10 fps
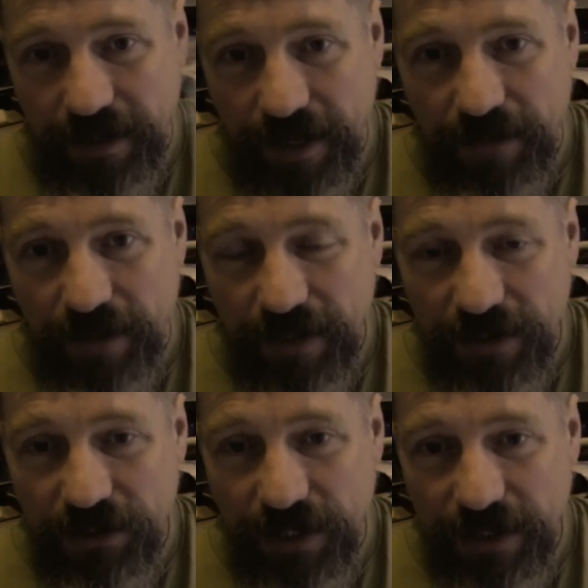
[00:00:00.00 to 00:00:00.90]
I've had
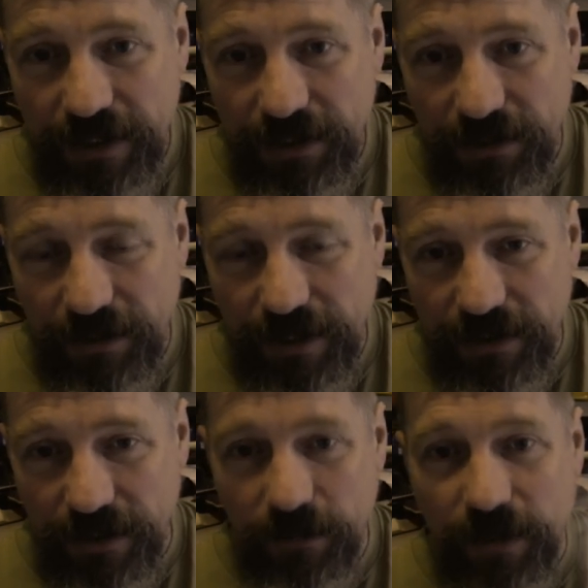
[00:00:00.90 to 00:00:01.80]
Chinese strings,
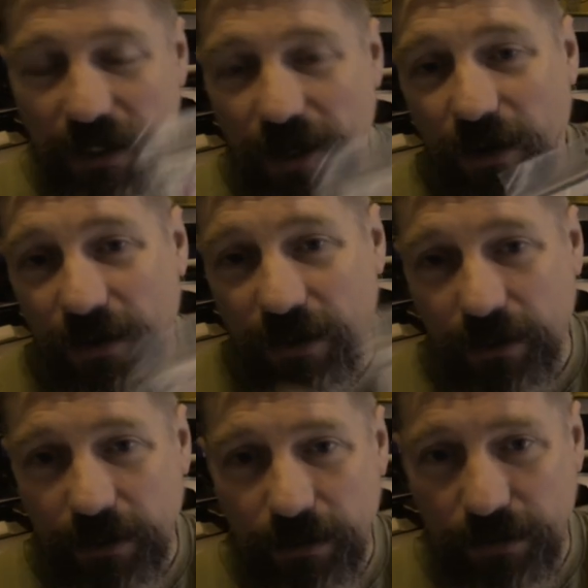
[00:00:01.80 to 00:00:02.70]
and when you
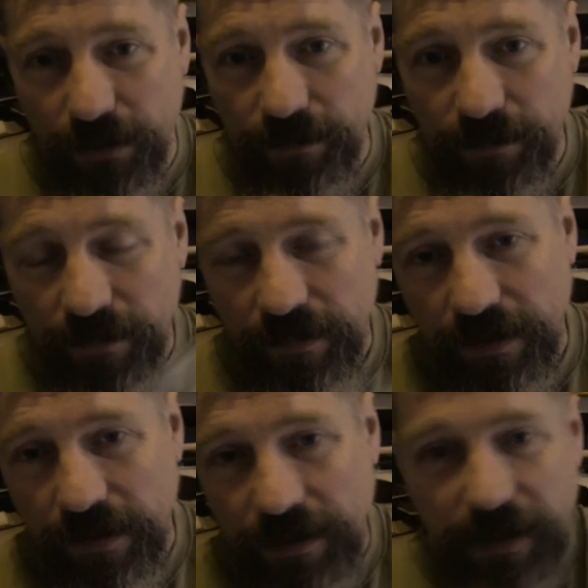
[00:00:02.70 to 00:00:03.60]
uncoil them,
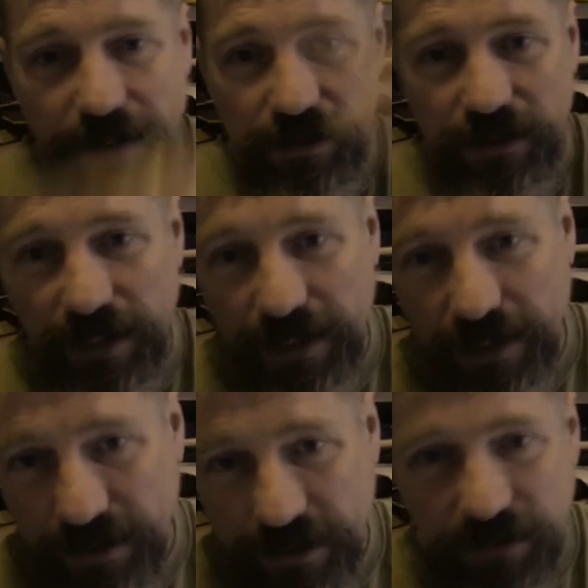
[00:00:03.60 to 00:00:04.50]
you can see
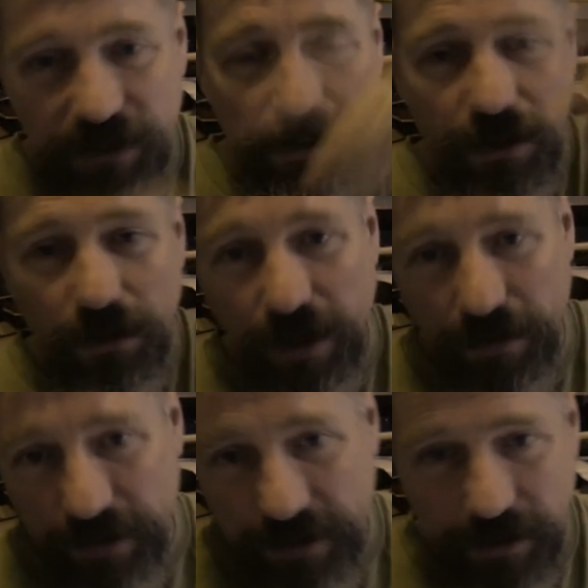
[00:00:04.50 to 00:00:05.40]
they've still got
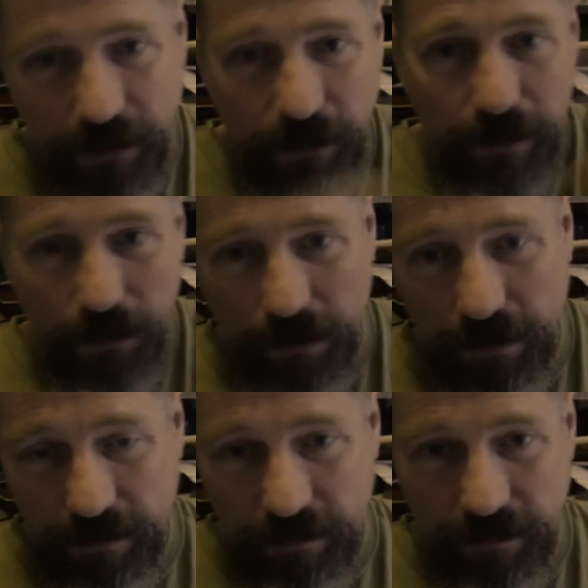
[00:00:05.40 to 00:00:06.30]
the coil,
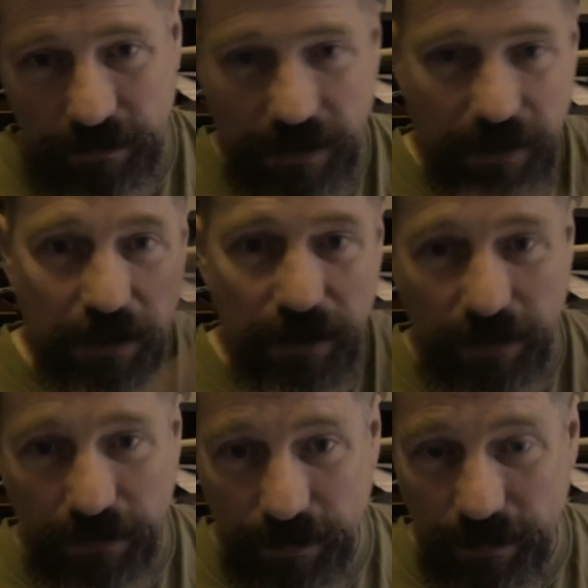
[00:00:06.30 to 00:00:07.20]
the curve
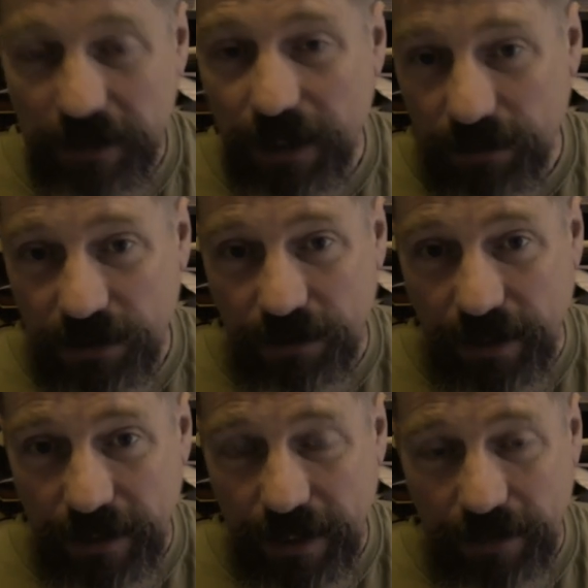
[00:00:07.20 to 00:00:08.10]
on them. They don't
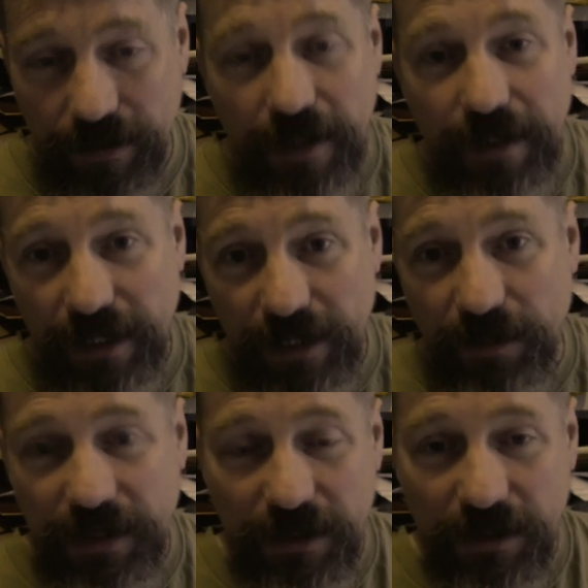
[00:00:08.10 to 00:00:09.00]
straighten out. It's
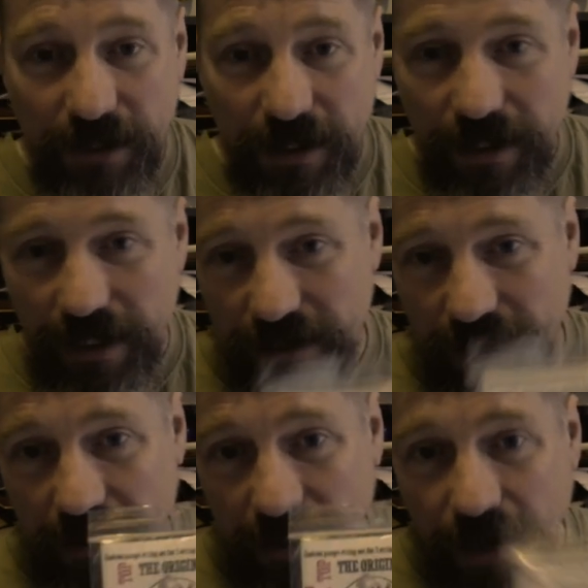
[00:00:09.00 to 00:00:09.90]
because it's a
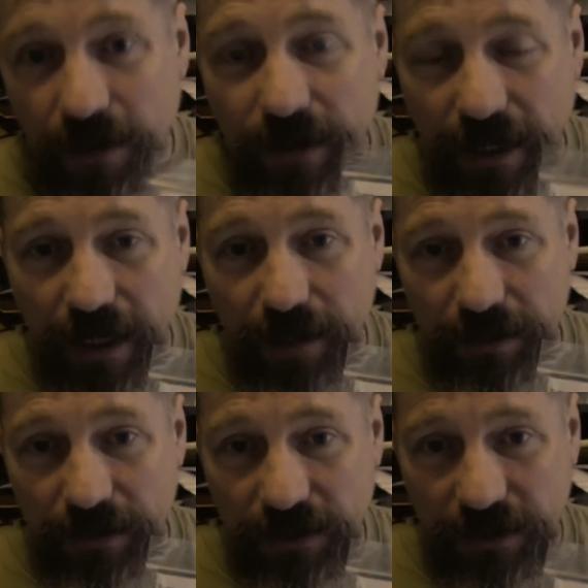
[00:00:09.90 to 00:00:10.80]
low carbon
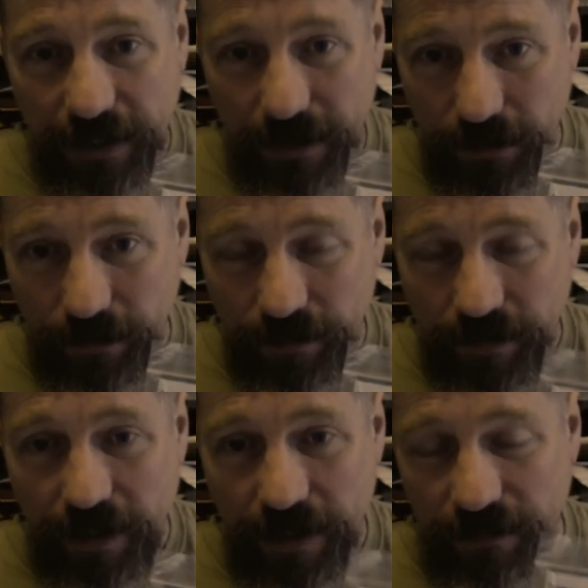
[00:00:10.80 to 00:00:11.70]
steel.
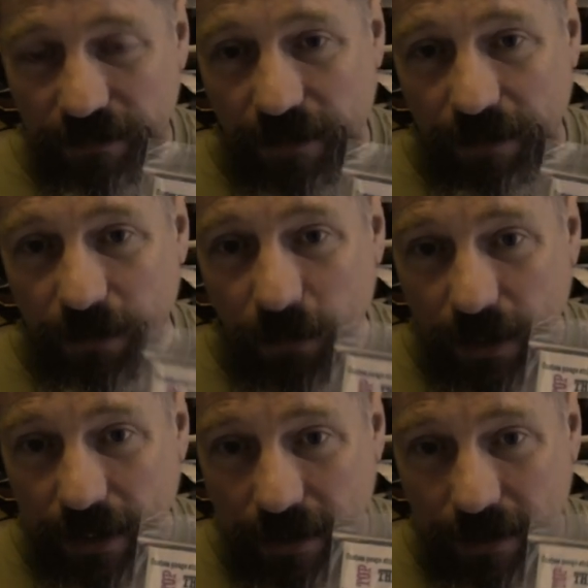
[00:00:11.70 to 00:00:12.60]
It's very
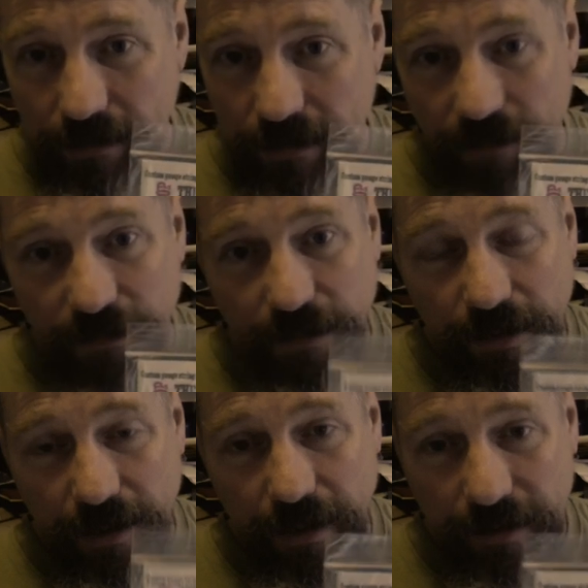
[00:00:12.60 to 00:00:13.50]
weak. They're very
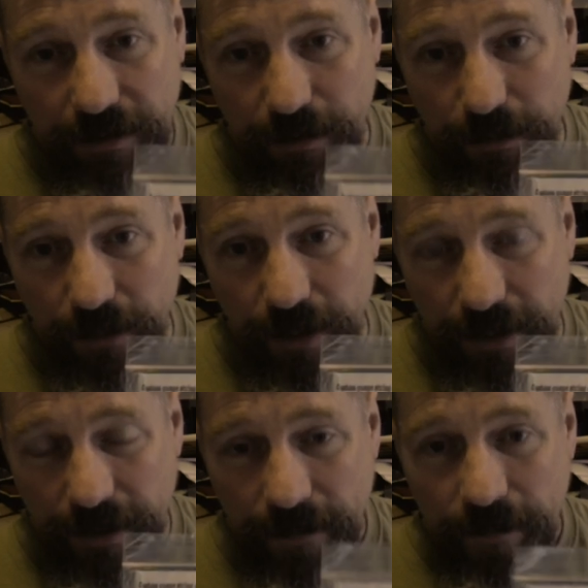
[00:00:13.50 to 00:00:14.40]
likely to break.